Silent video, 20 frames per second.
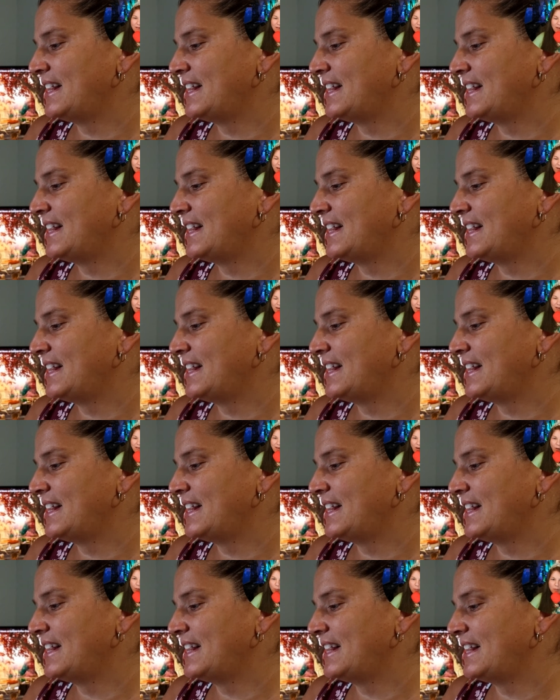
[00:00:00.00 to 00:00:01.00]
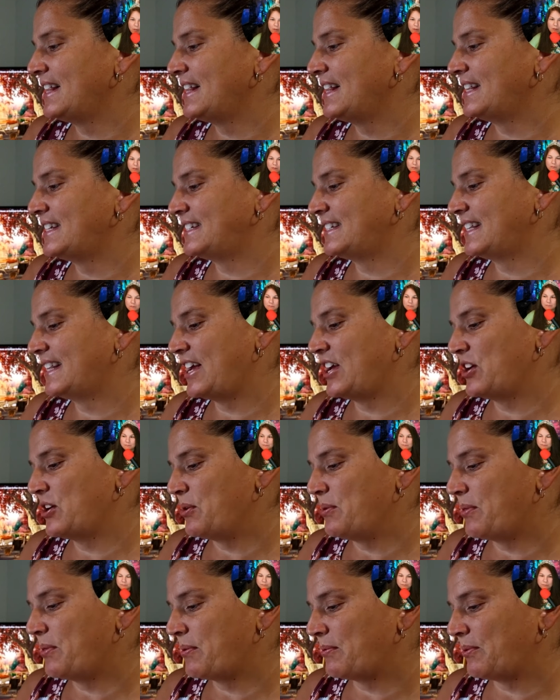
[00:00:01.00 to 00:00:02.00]
Yeah, Yelp.
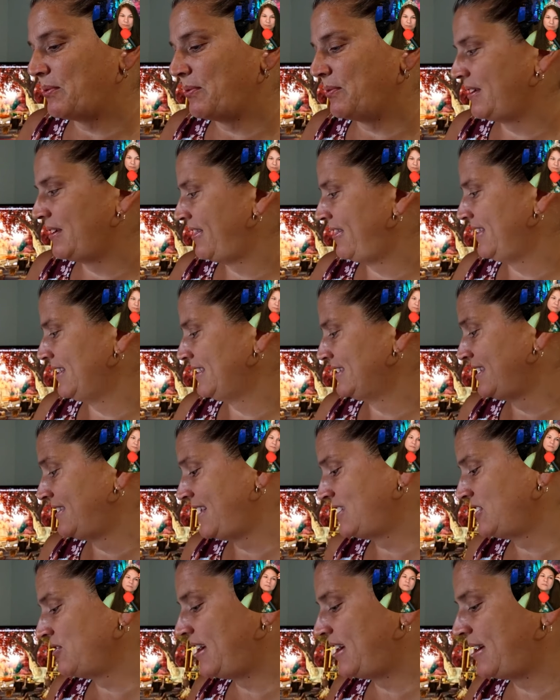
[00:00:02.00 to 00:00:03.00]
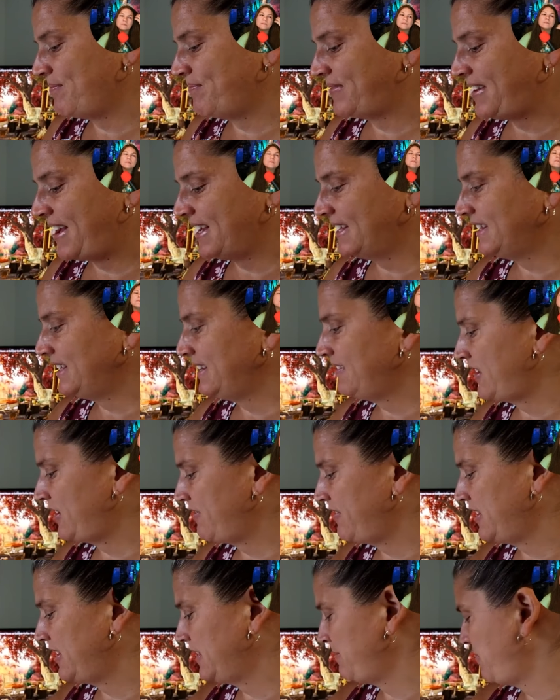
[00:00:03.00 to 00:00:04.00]
Until I go through this, and that's okay. I can
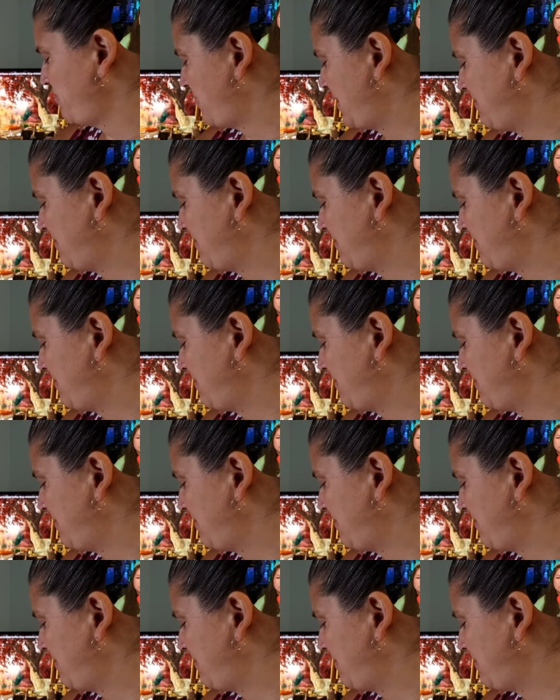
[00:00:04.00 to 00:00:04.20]
leave that over there.